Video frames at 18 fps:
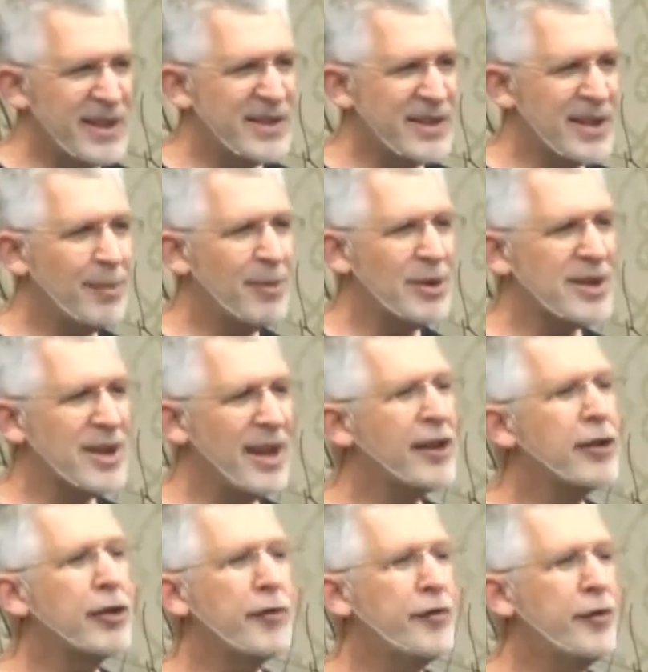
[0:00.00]
it's almost
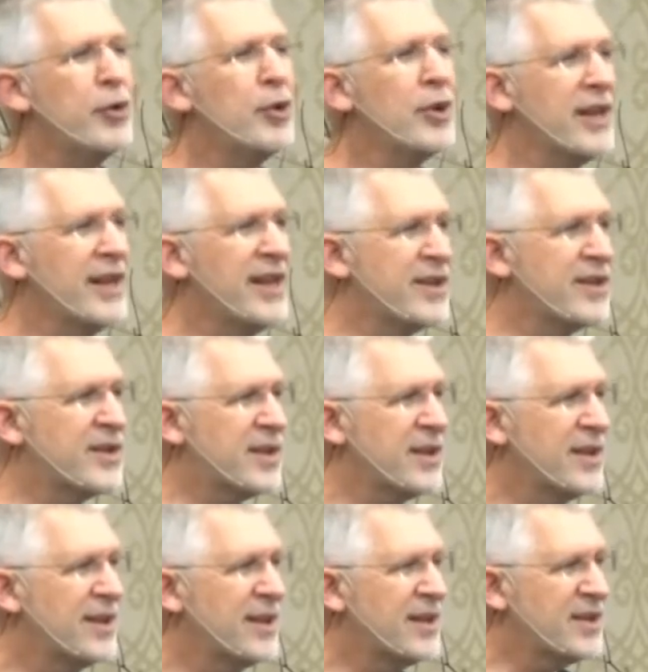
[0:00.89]
like the fool
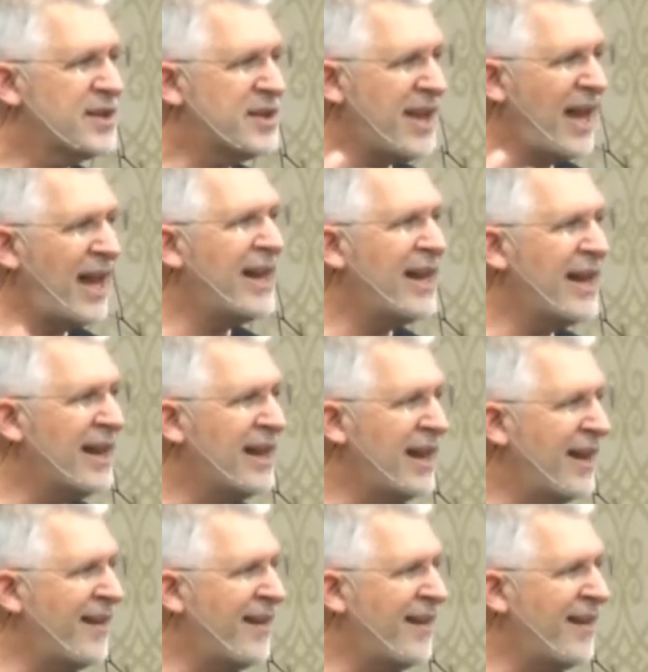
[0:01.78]
is saying,